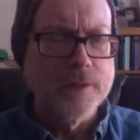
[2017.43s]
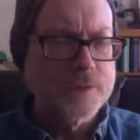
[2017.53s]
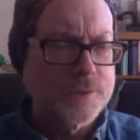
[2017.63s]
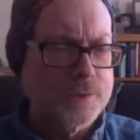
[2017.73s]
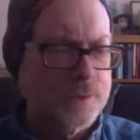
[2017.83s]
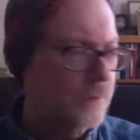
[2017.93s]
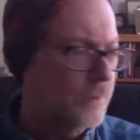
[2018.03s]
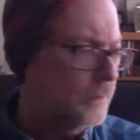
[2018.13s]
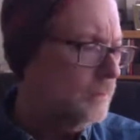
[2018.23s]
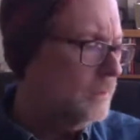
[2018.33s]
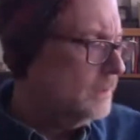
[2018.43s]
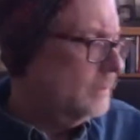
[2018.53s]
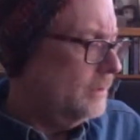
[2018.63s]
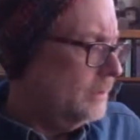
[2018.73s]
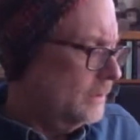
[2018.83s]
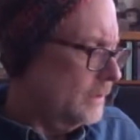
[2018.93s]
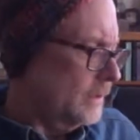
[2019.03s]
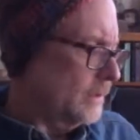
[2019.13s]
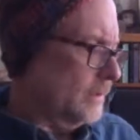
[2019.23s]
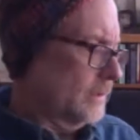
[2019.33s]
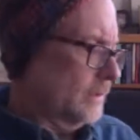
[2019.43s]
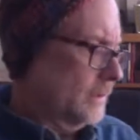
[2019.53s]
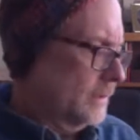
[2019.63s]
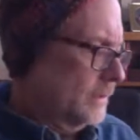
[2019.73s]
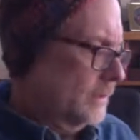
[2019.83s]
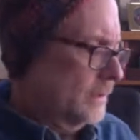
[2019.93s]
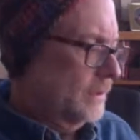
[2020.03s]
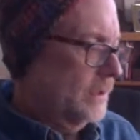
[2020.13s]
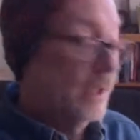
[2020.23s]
So, well, let me just take a look and see.